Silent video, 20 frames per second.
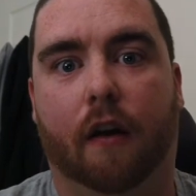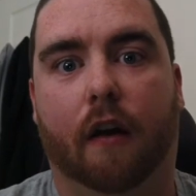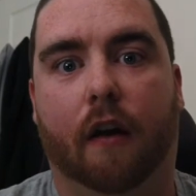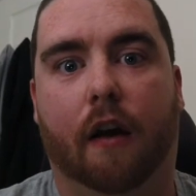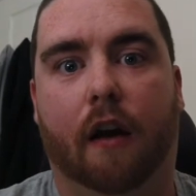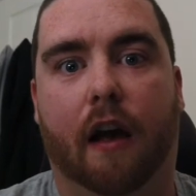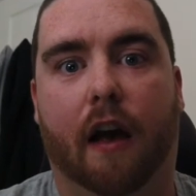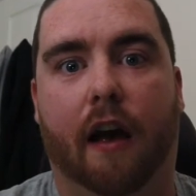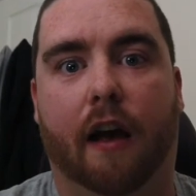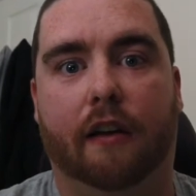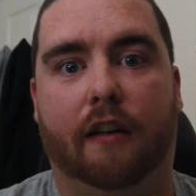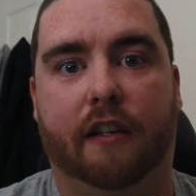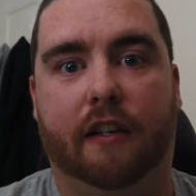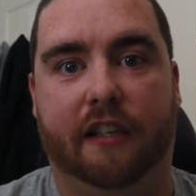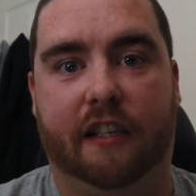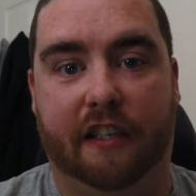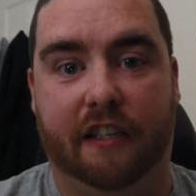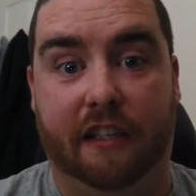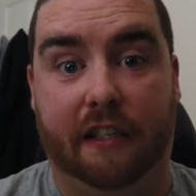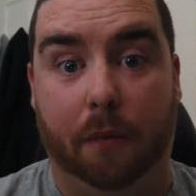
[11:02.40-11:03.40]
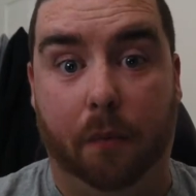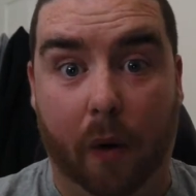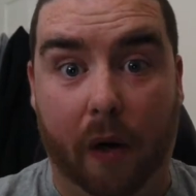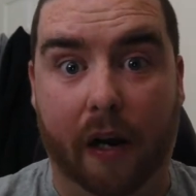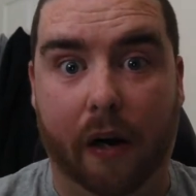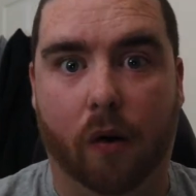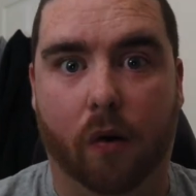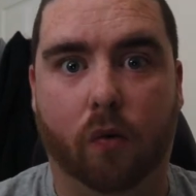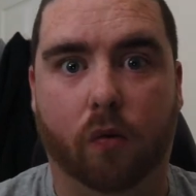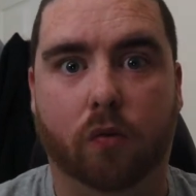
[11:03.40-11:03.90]
to Disney
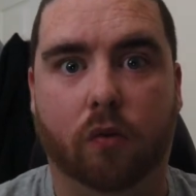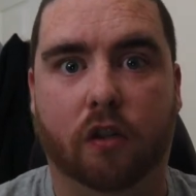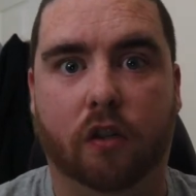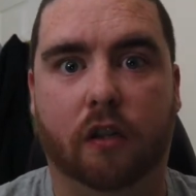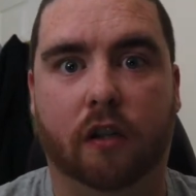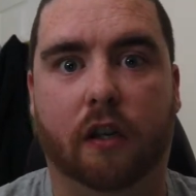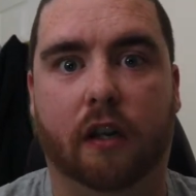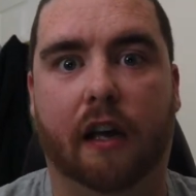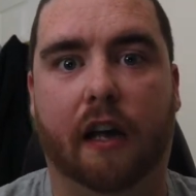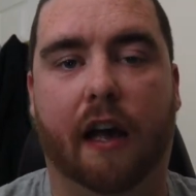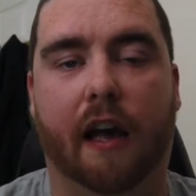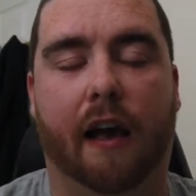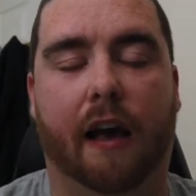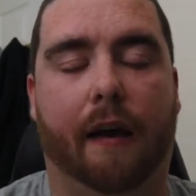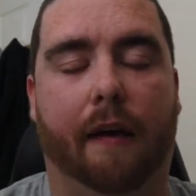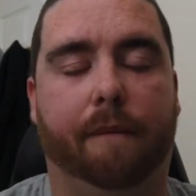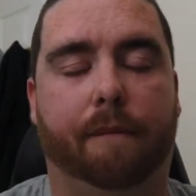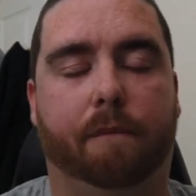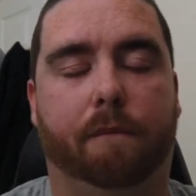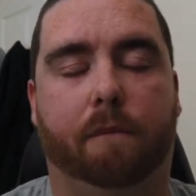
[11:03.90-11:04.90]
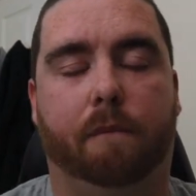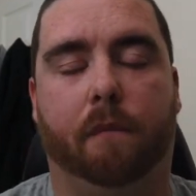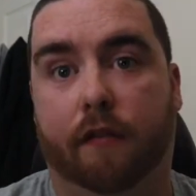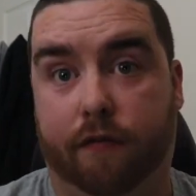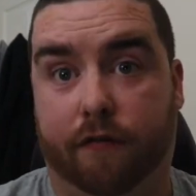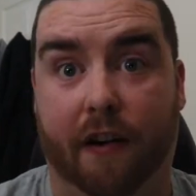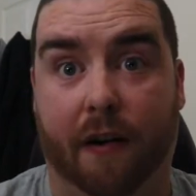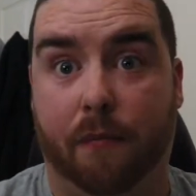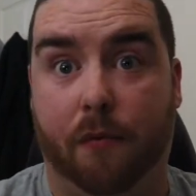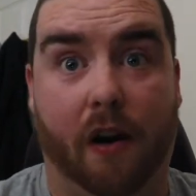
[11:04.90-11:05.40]
World,
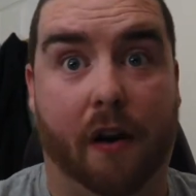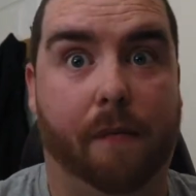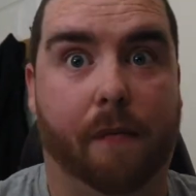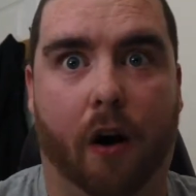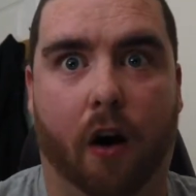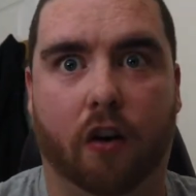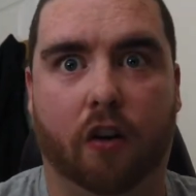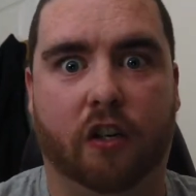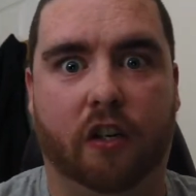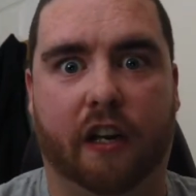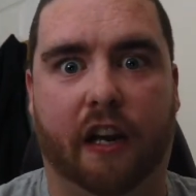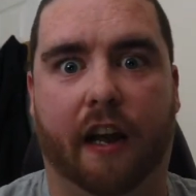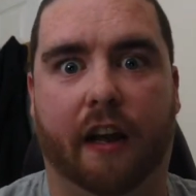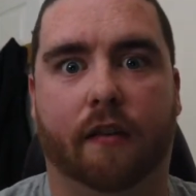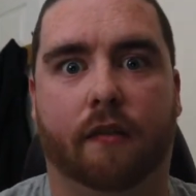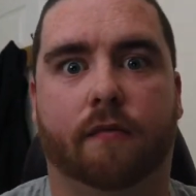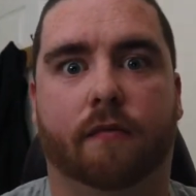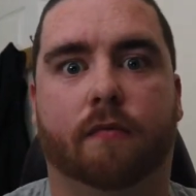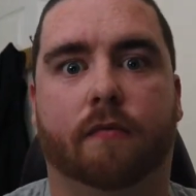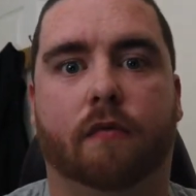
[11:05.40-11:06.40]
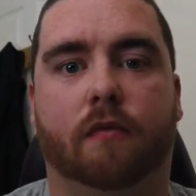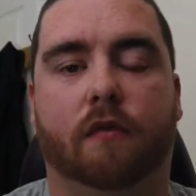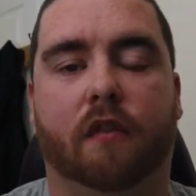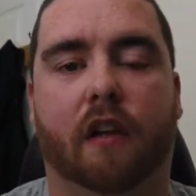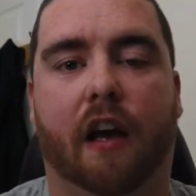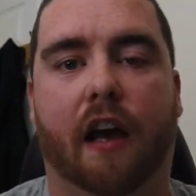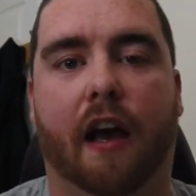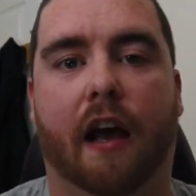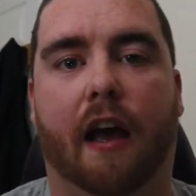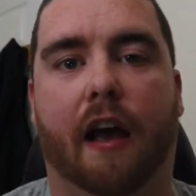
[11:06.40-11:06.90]
February, March again.
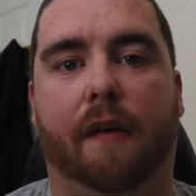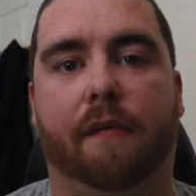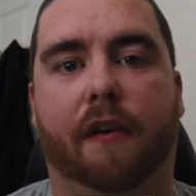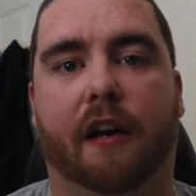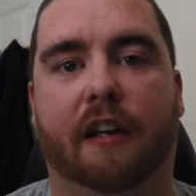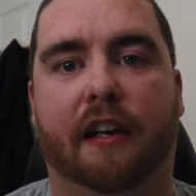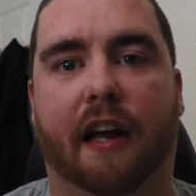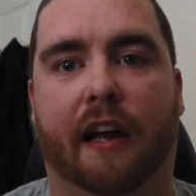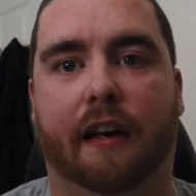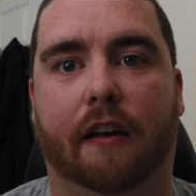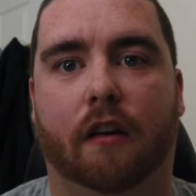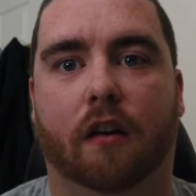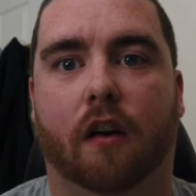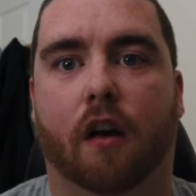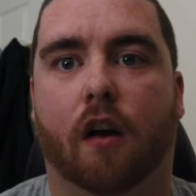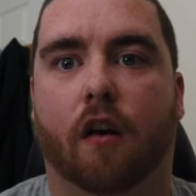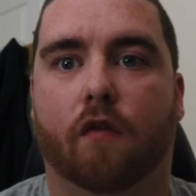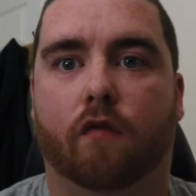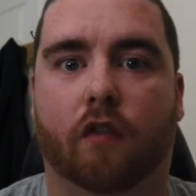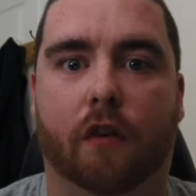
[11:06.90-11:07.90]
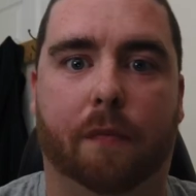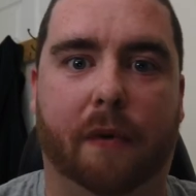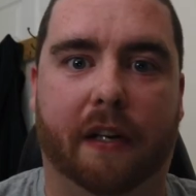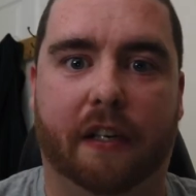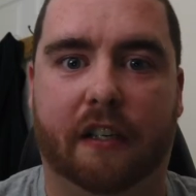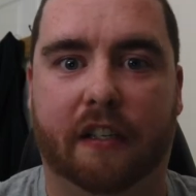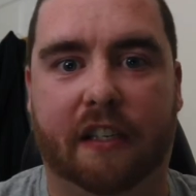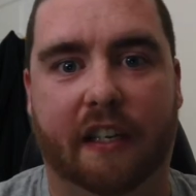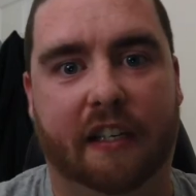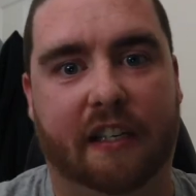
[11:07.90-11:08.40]
And then we've been to
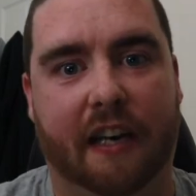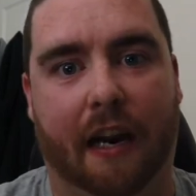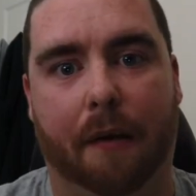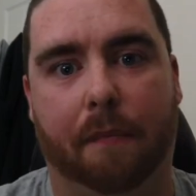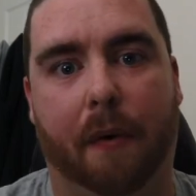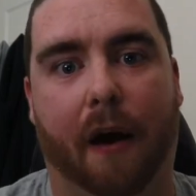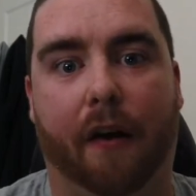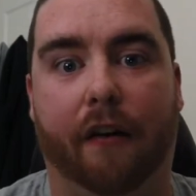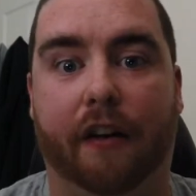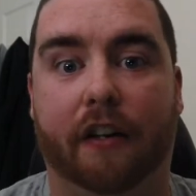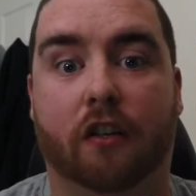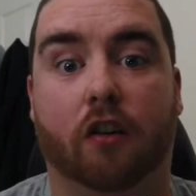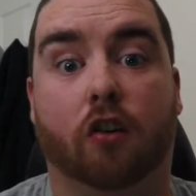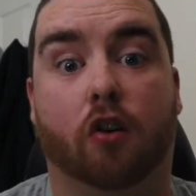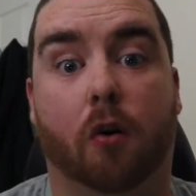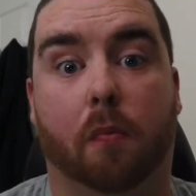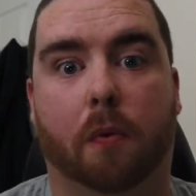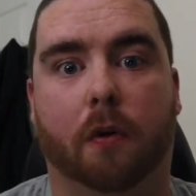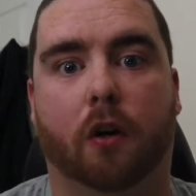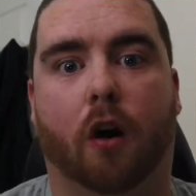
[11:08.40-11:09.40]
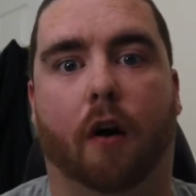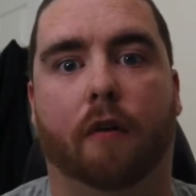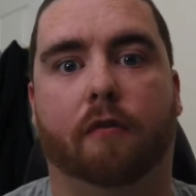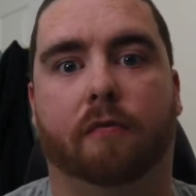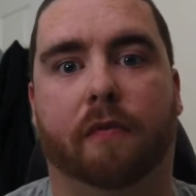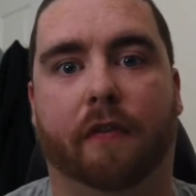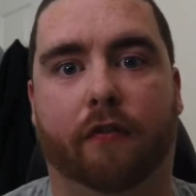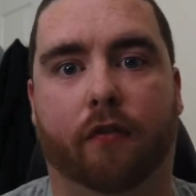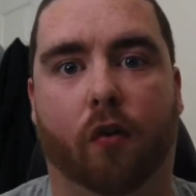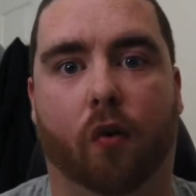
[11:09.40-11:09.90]
Disneyland Paris a couple of times
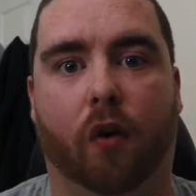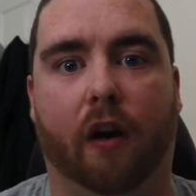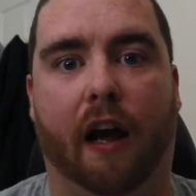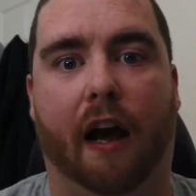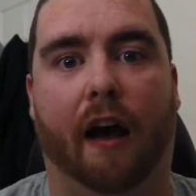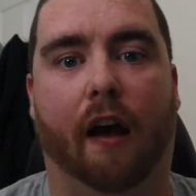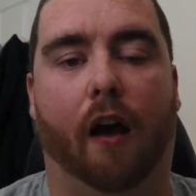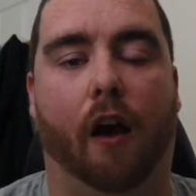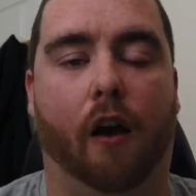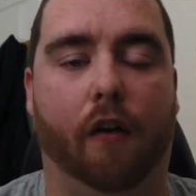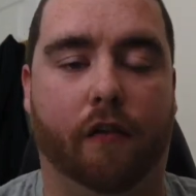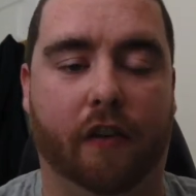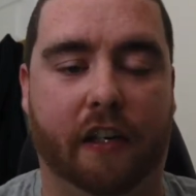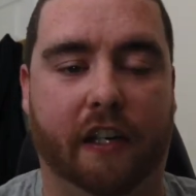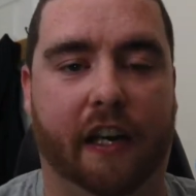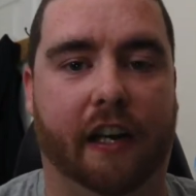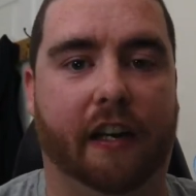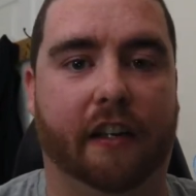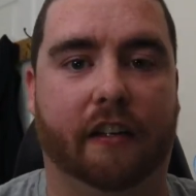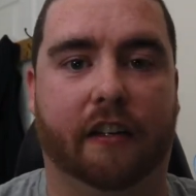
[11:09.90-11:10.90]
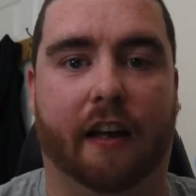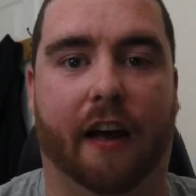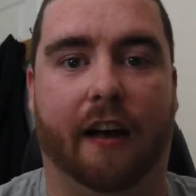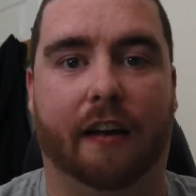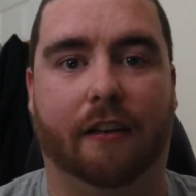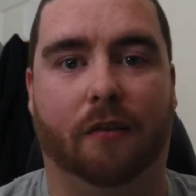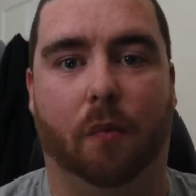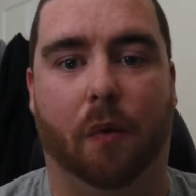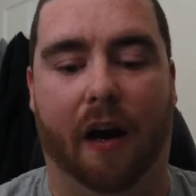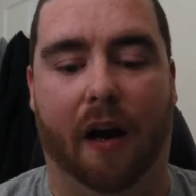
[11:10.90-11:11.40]
before that over the years as
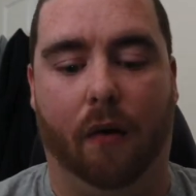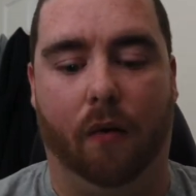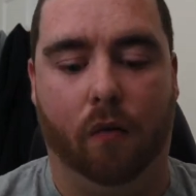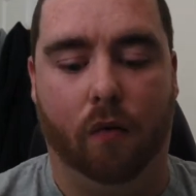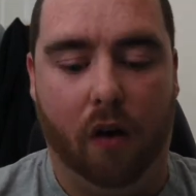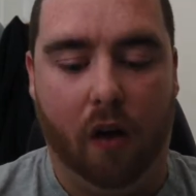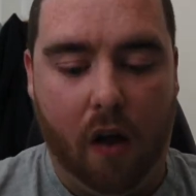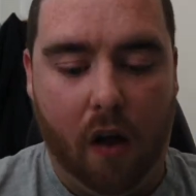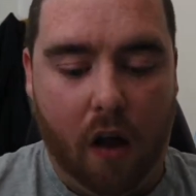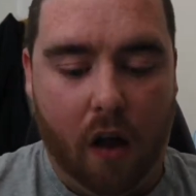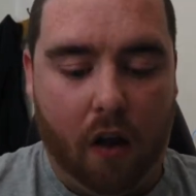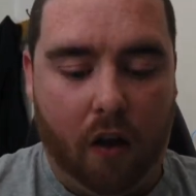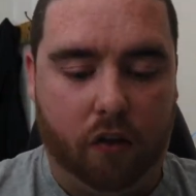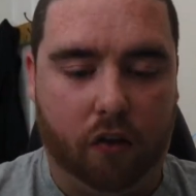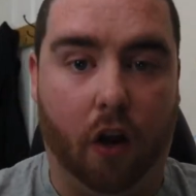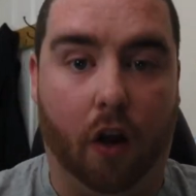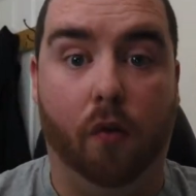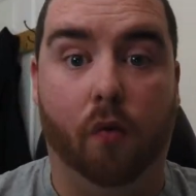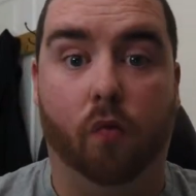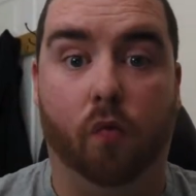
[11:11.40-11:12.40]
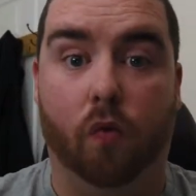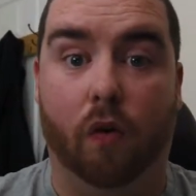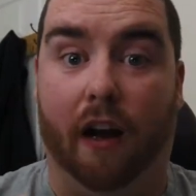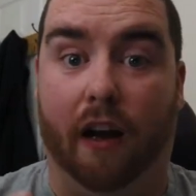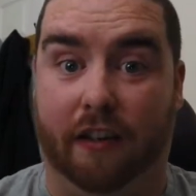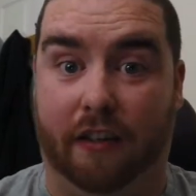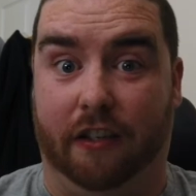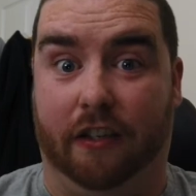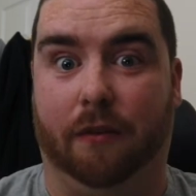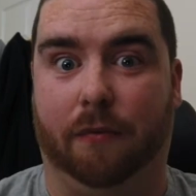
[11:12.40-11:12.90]
well. So
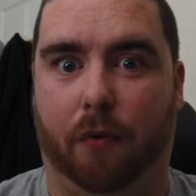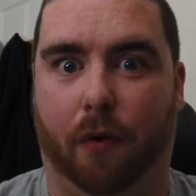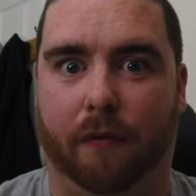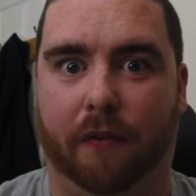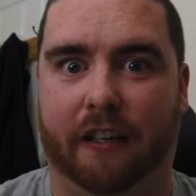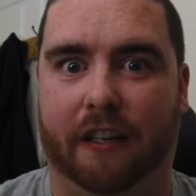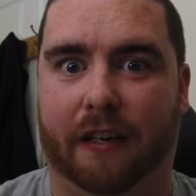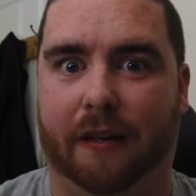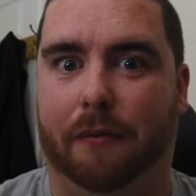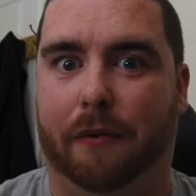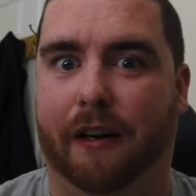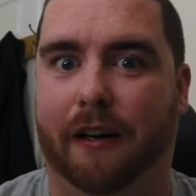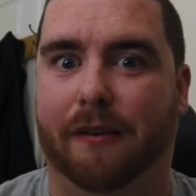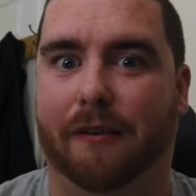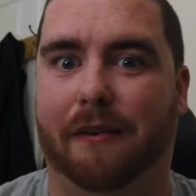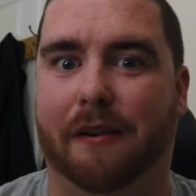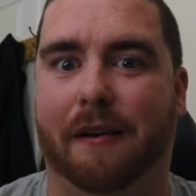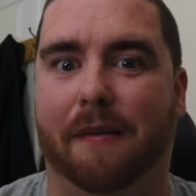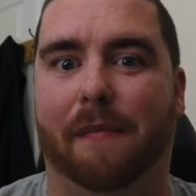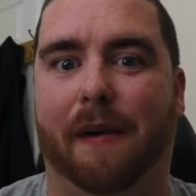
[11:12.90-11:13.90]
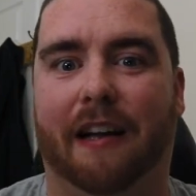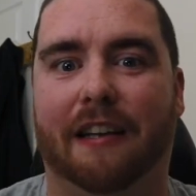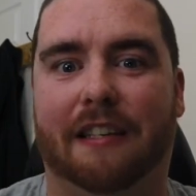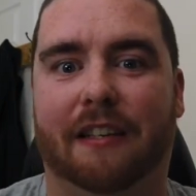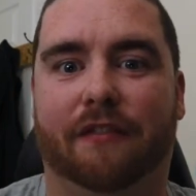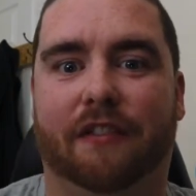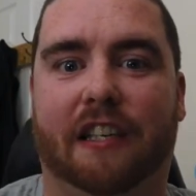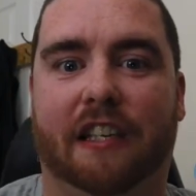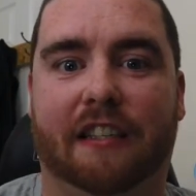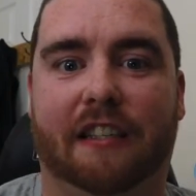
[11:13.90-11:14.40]
as you can probably see, we're massive
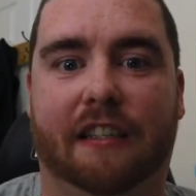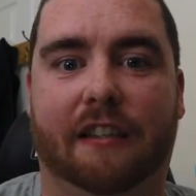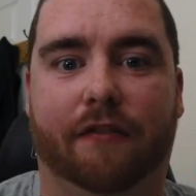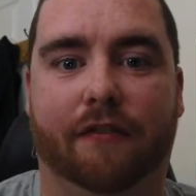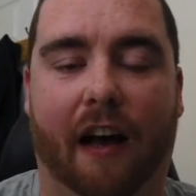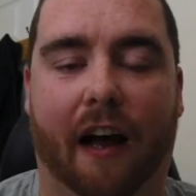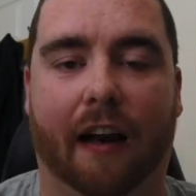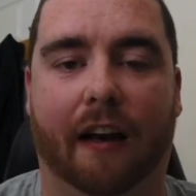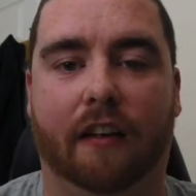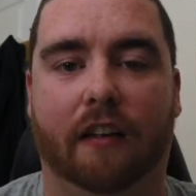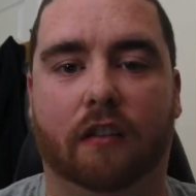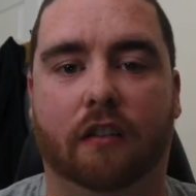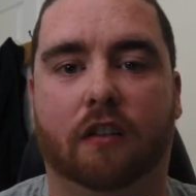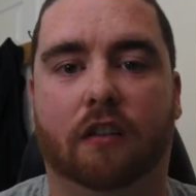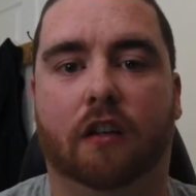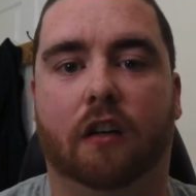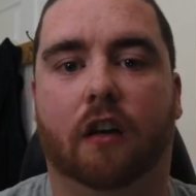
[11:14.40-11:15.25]
Disney fans.